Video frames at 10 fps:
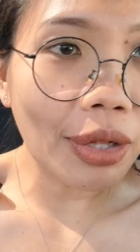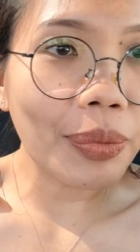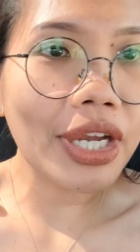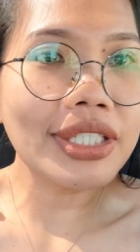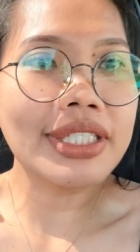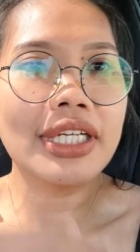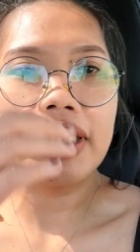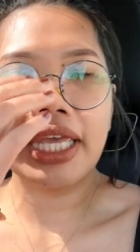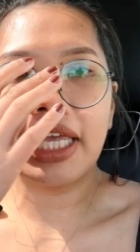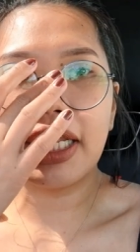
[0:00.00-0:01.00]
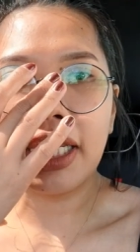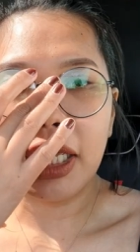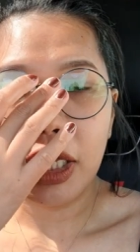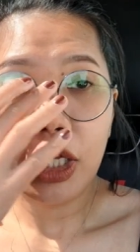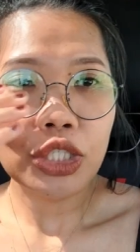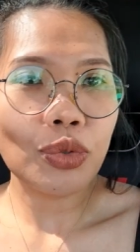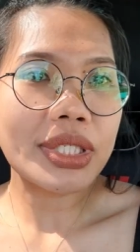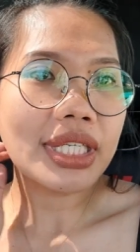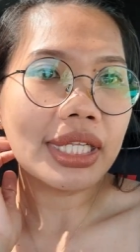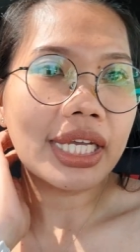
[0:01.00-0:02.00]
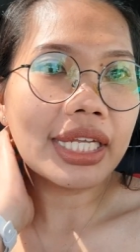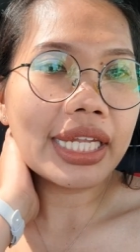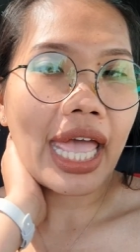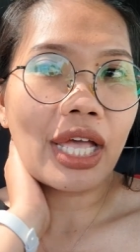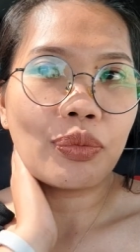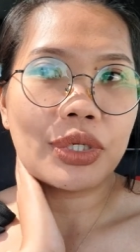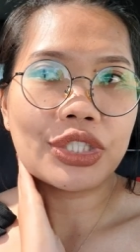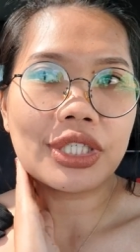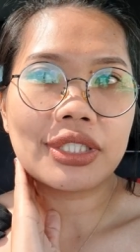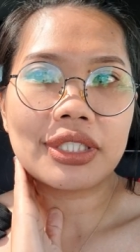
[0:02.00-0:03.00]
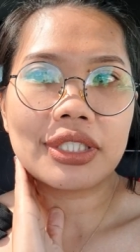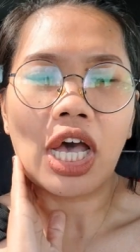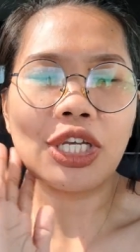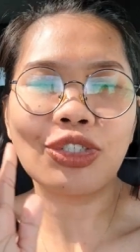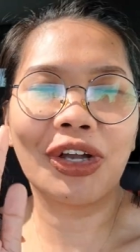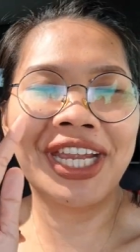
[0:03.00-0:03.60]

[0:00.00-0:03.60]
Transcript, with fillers: We are still in Switzerland and no, we just, Austria. Uh, sorry.